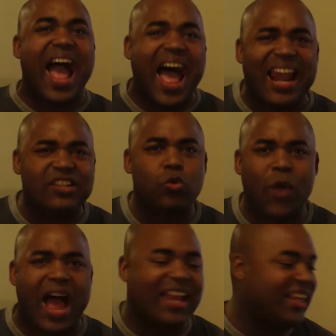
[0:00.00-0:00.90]
Alex
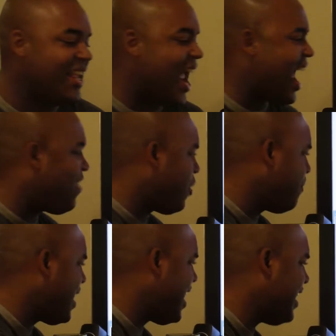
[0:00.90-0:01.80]
Riley and The
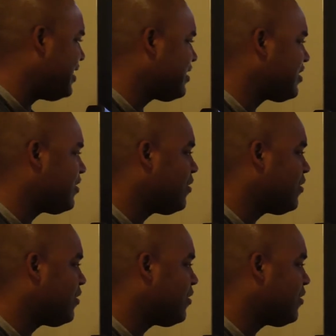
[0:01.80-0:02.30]
Miz.